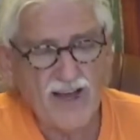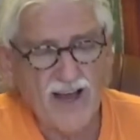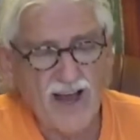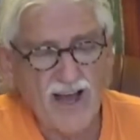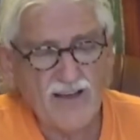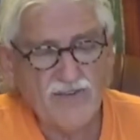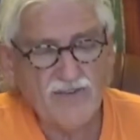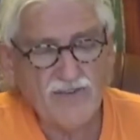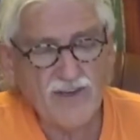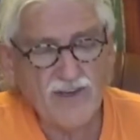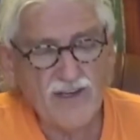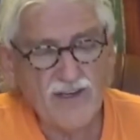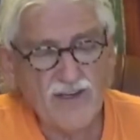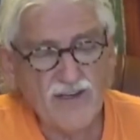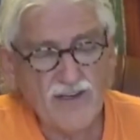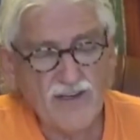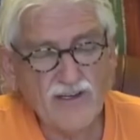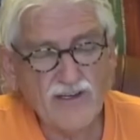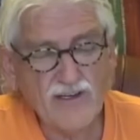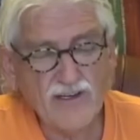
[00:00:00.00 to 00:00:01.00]
I
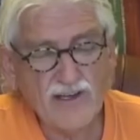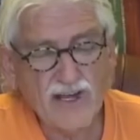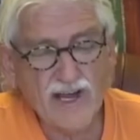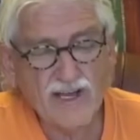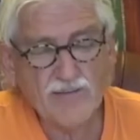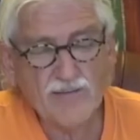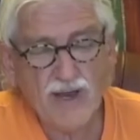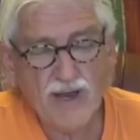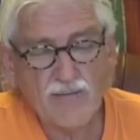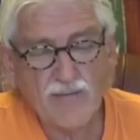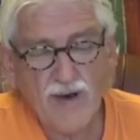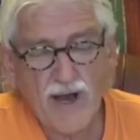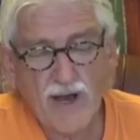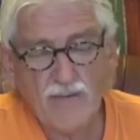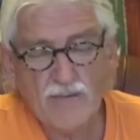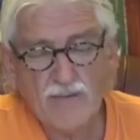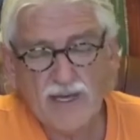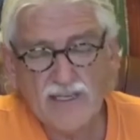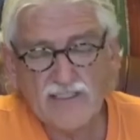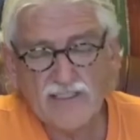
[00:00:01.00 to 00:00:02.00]
feel like my
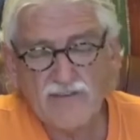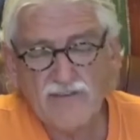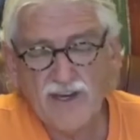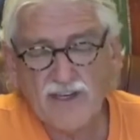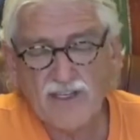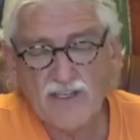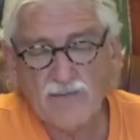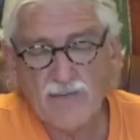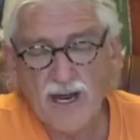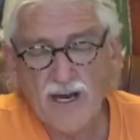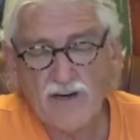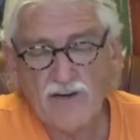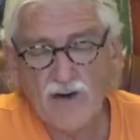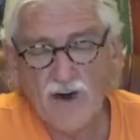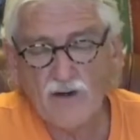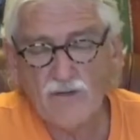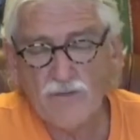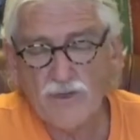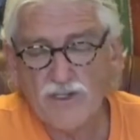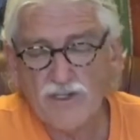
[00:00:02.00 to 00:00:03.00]
problem has affected my
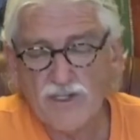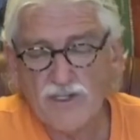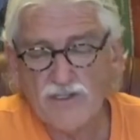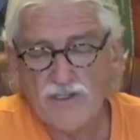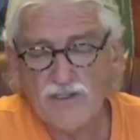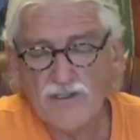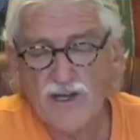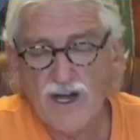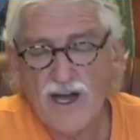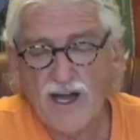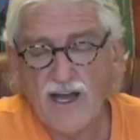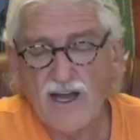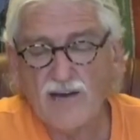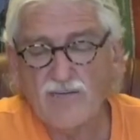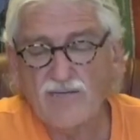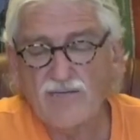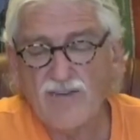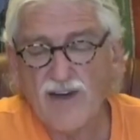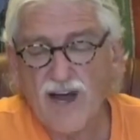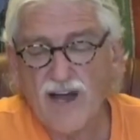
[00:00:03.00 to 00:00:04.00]
growth potential. I
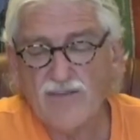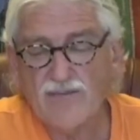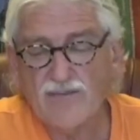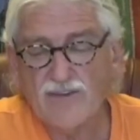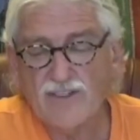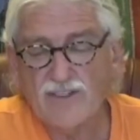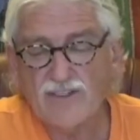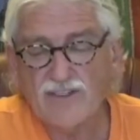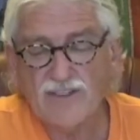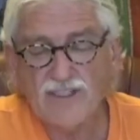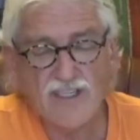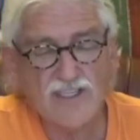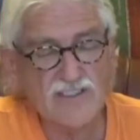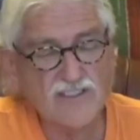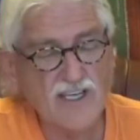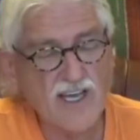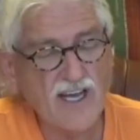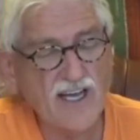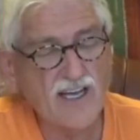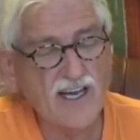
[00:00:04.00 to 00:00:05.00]
am
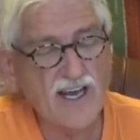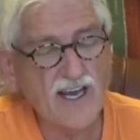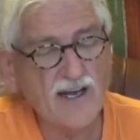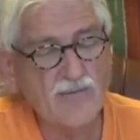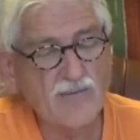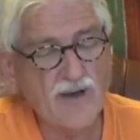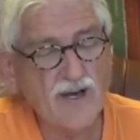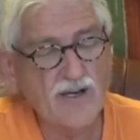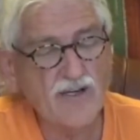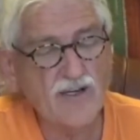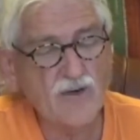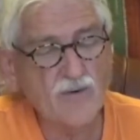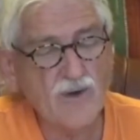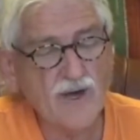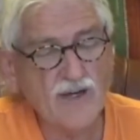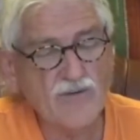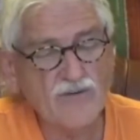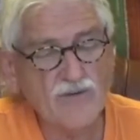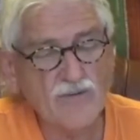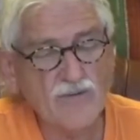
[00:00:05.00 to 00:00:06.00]
5'6" and am
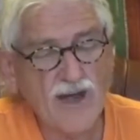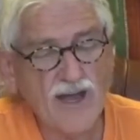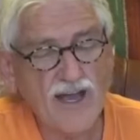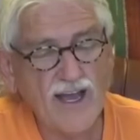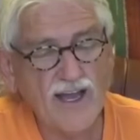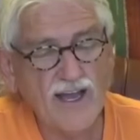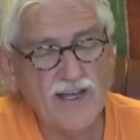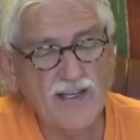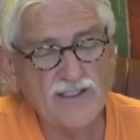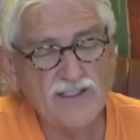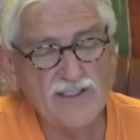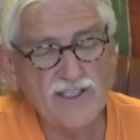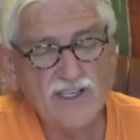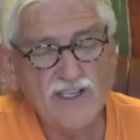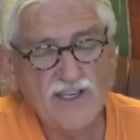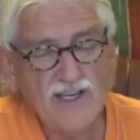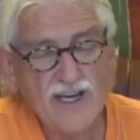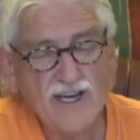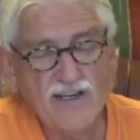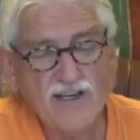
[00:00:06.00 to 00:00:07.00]
underweight for my age.
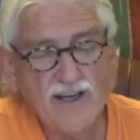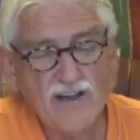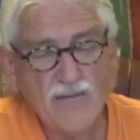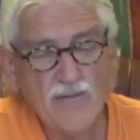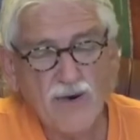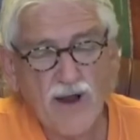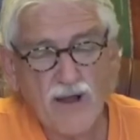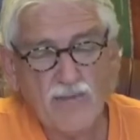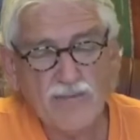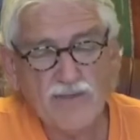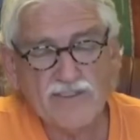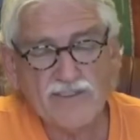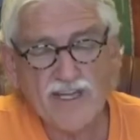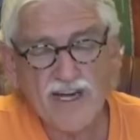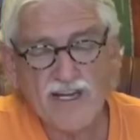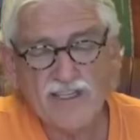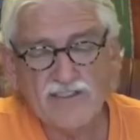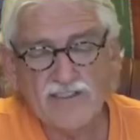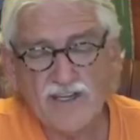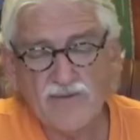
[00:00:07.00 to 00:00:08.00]
Another problem is
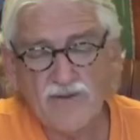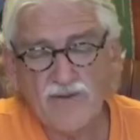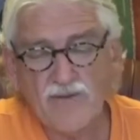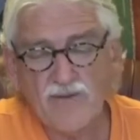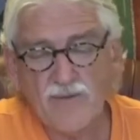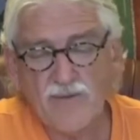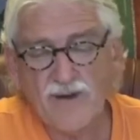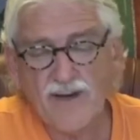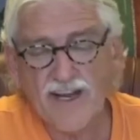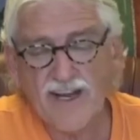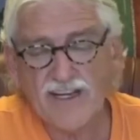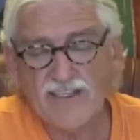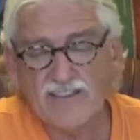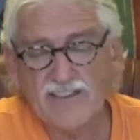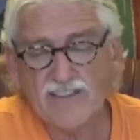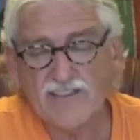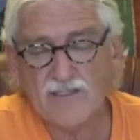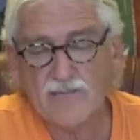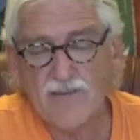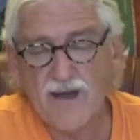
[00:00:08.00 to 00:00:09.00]
that I suffer from an
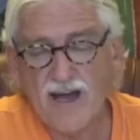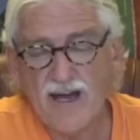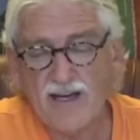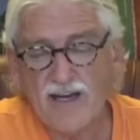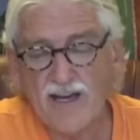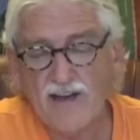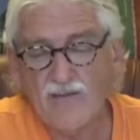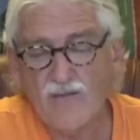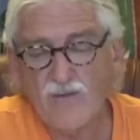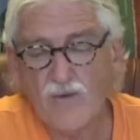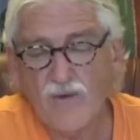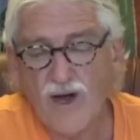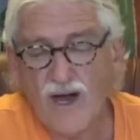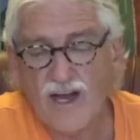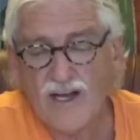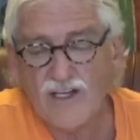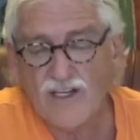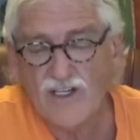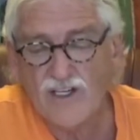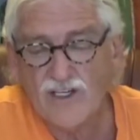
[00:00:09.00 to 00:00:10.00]
excess amount of
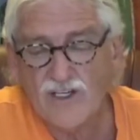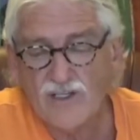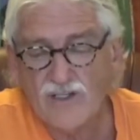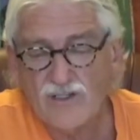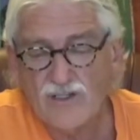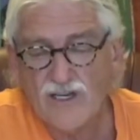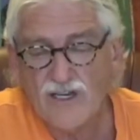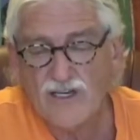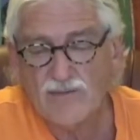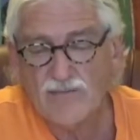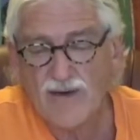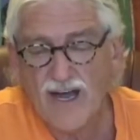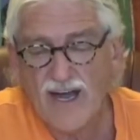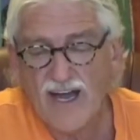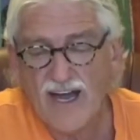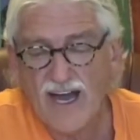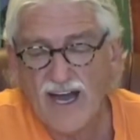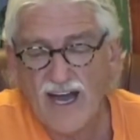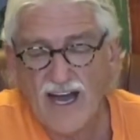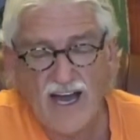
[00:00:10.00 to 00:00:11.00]
white goo in
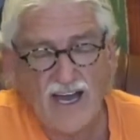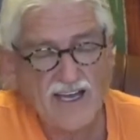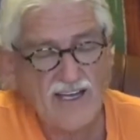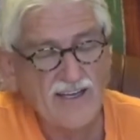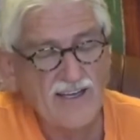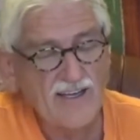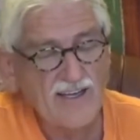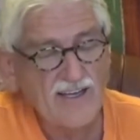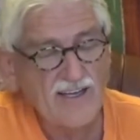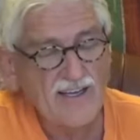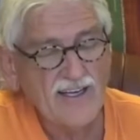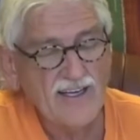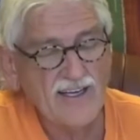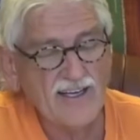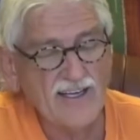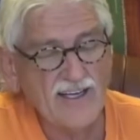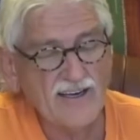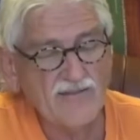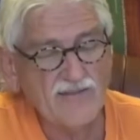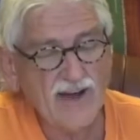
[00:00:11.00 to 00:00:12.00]
my eye.
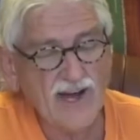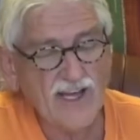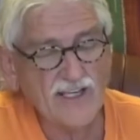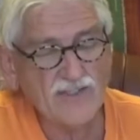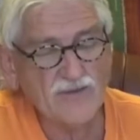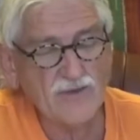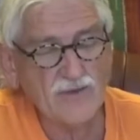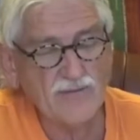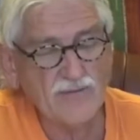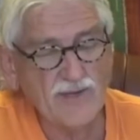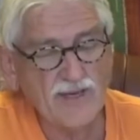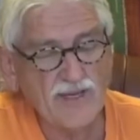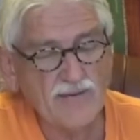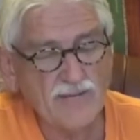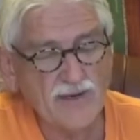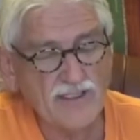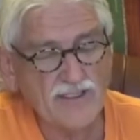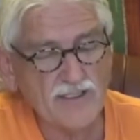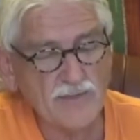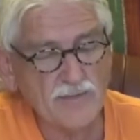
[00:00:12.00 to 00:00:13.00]
Any advice would be
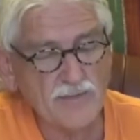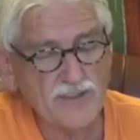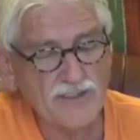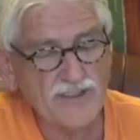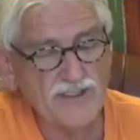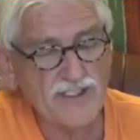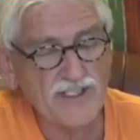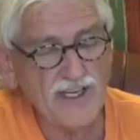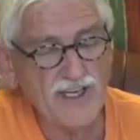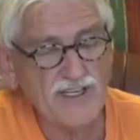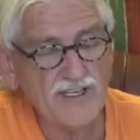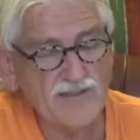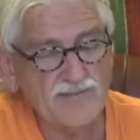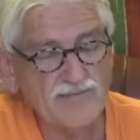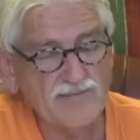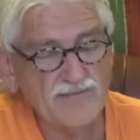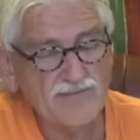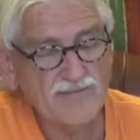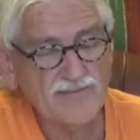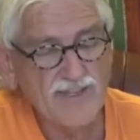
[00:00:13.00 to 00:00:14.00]
much
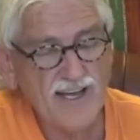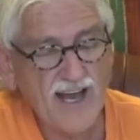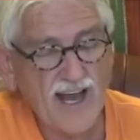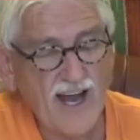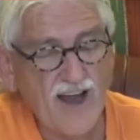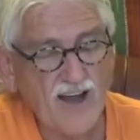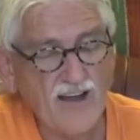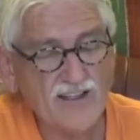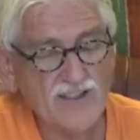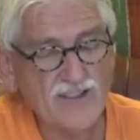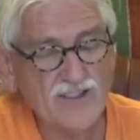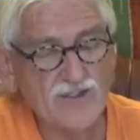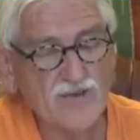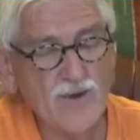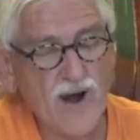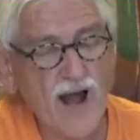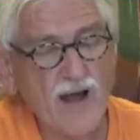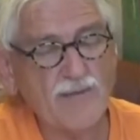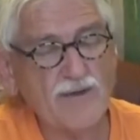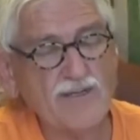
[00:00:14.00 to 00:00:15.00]
appreciated. Yeah, this is
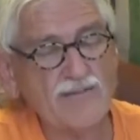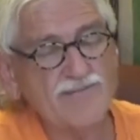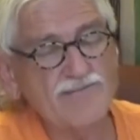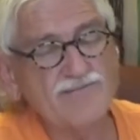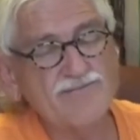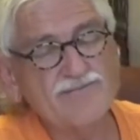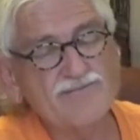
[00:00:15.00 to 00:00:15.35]
Robin.